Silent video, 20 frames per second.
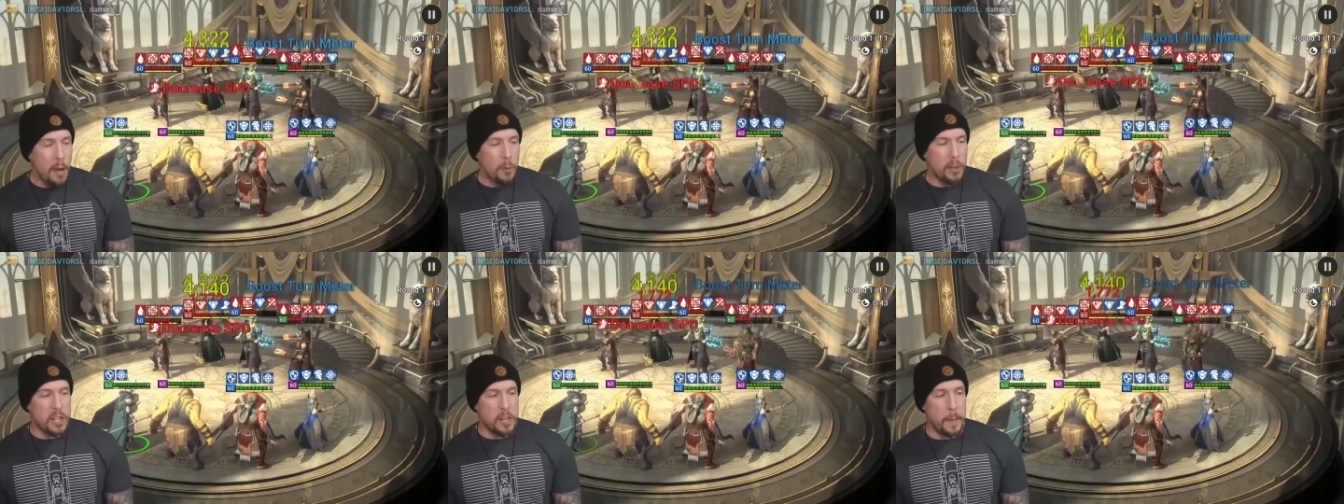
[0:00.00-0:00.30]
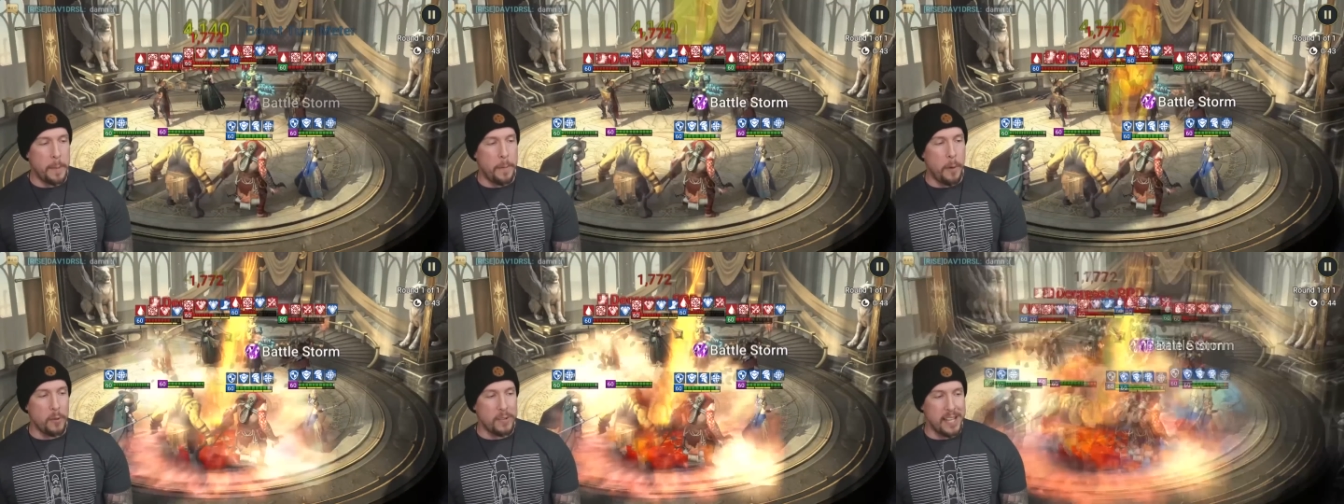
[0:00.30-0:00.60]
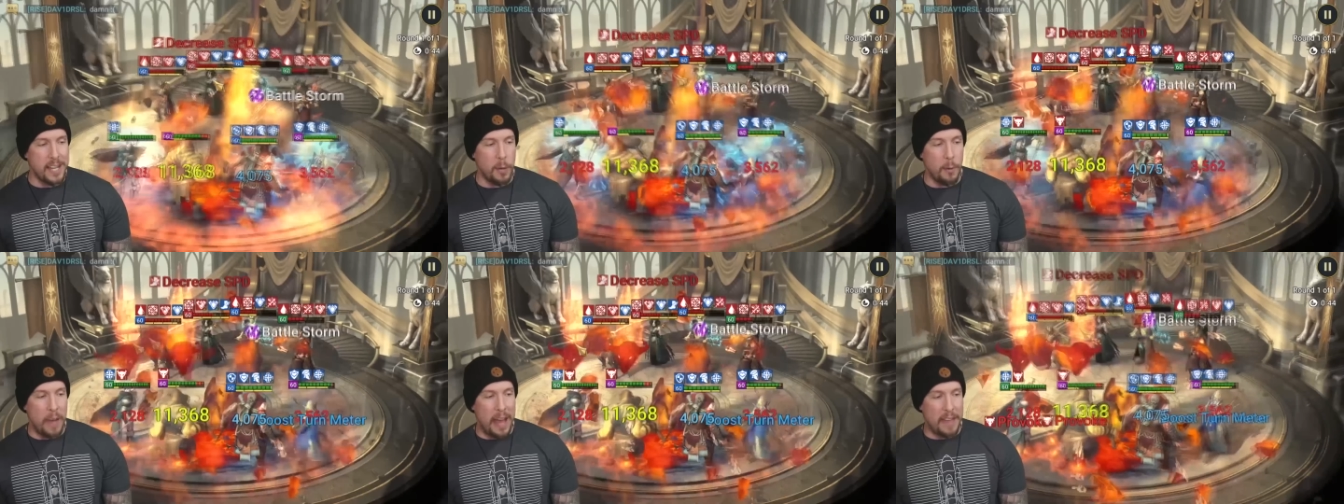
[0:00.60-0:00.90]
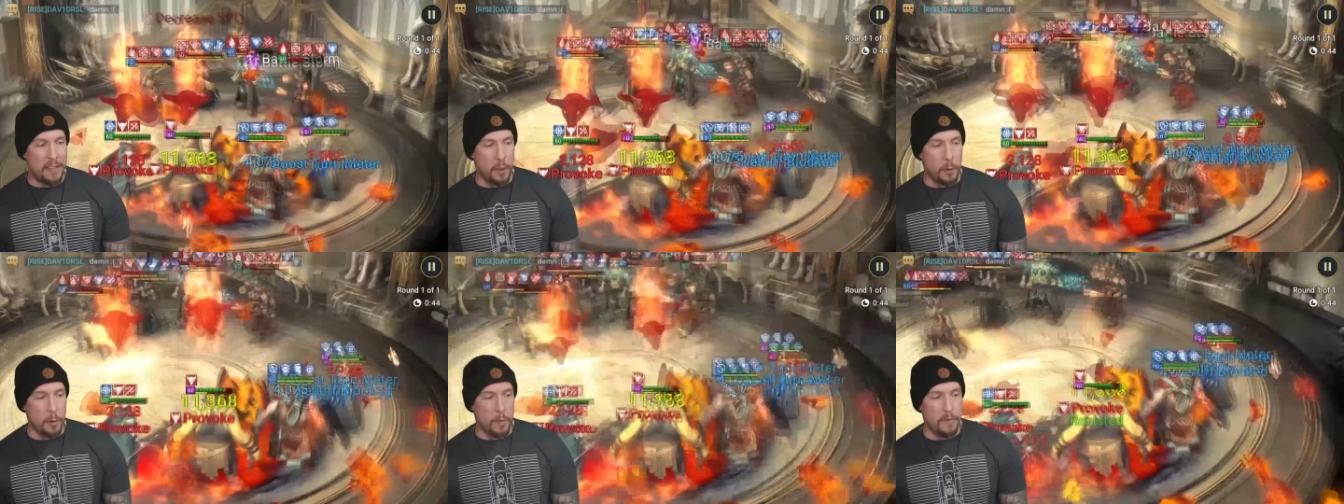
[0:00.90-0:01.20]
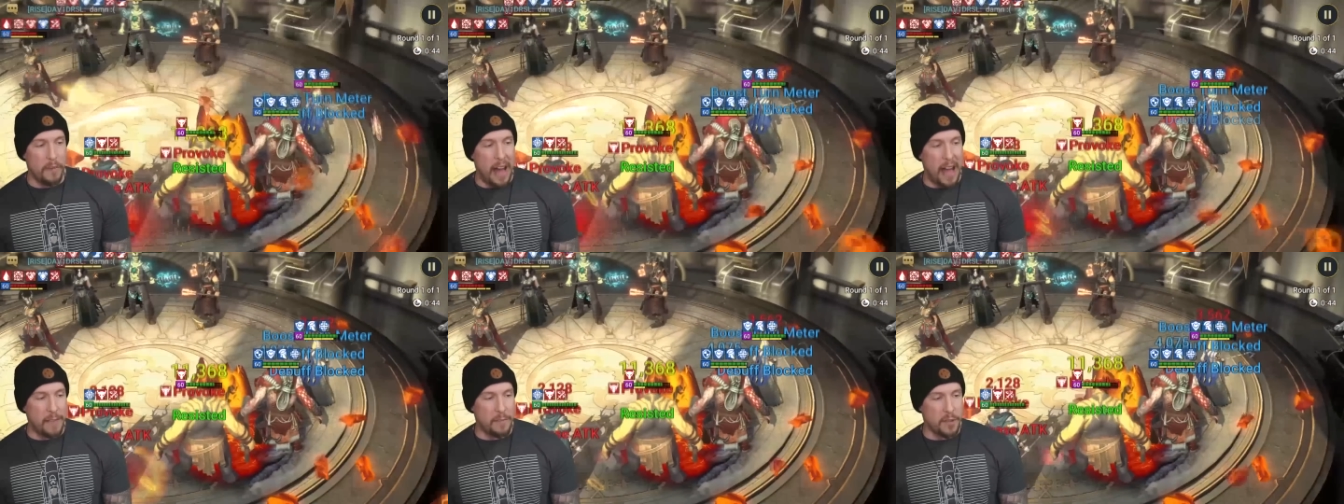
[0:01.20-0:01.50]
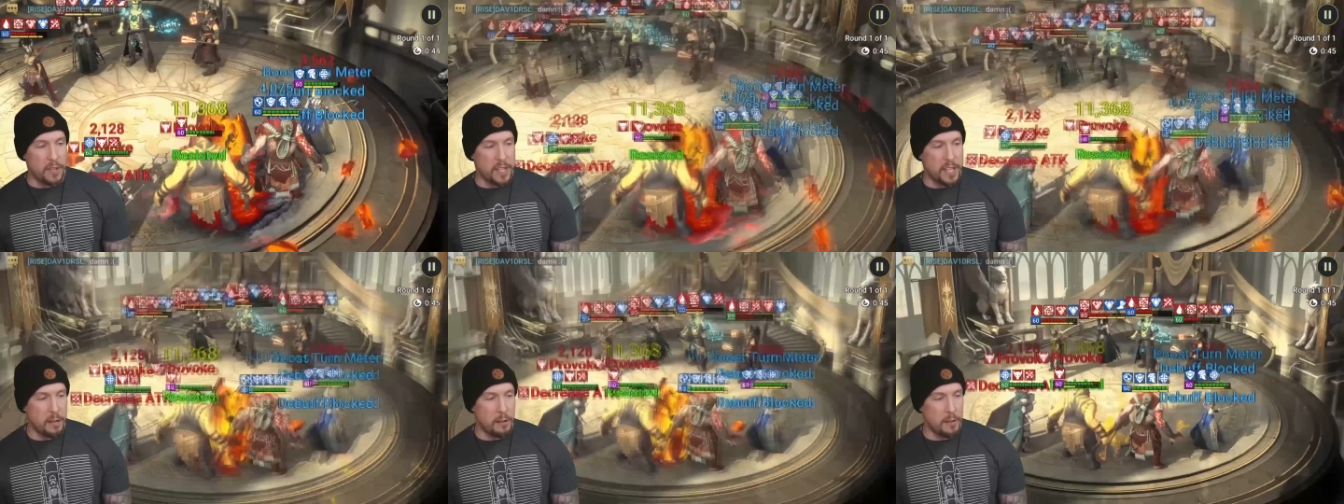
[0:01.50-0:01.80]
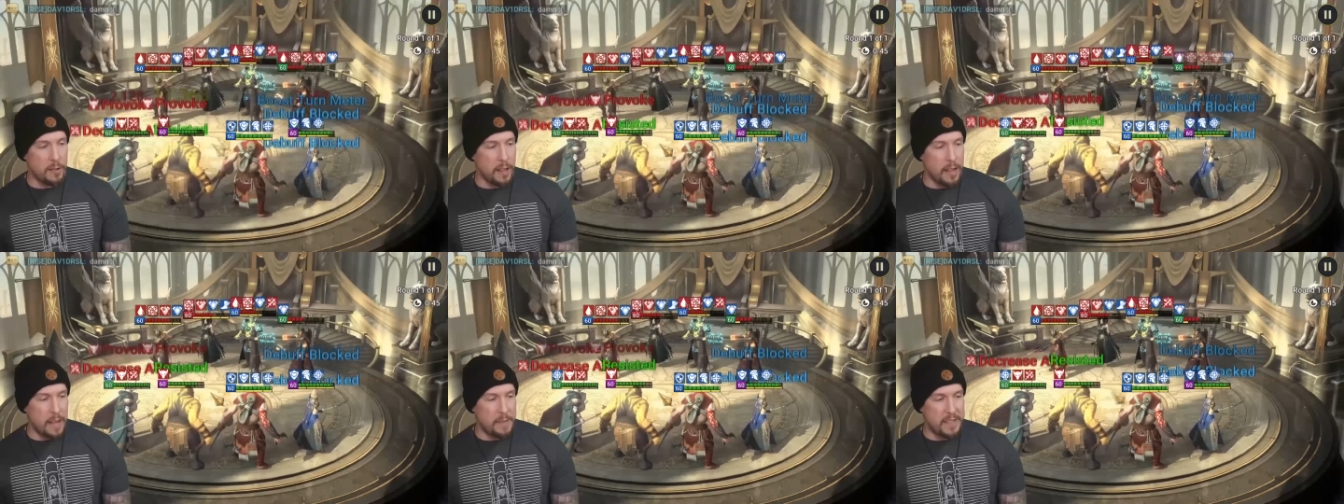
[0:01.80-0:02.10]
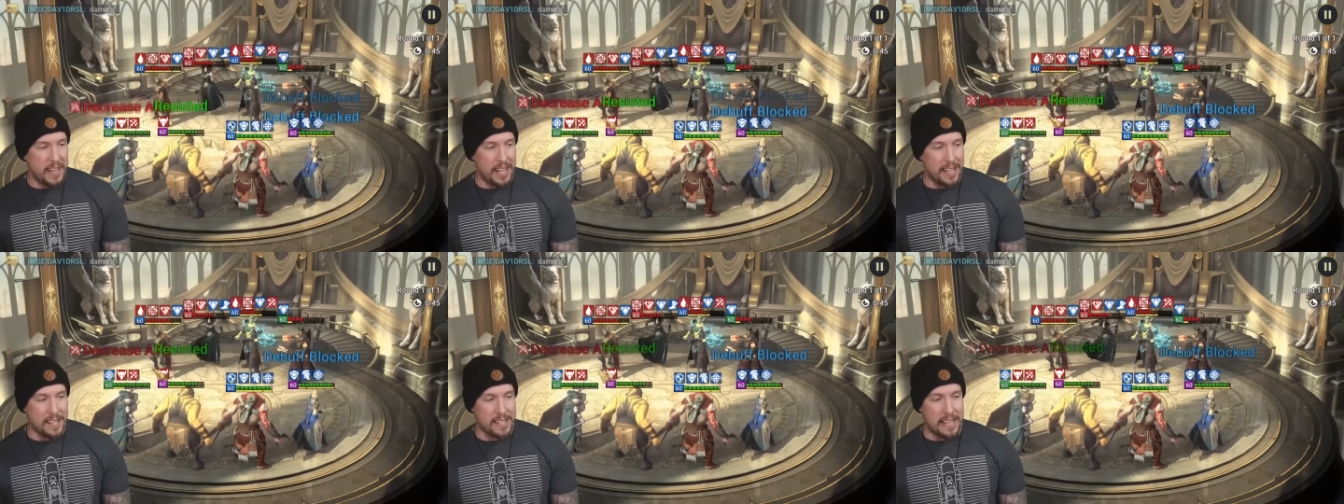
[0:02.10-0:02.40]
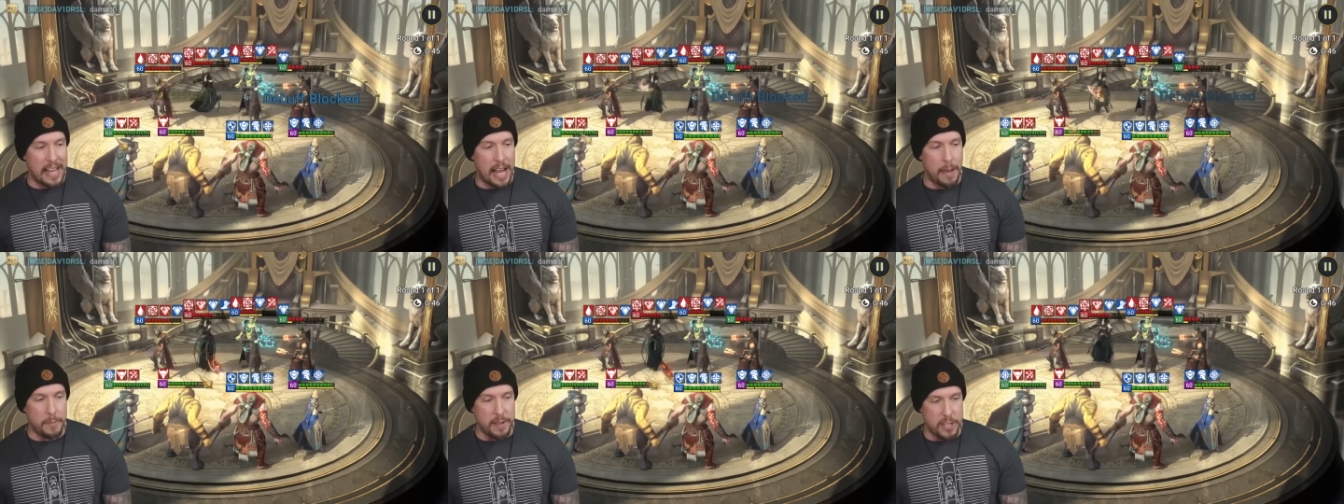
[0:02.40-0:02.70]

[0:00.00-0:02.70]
We should be poking away at the Revivers here on the left-hand side.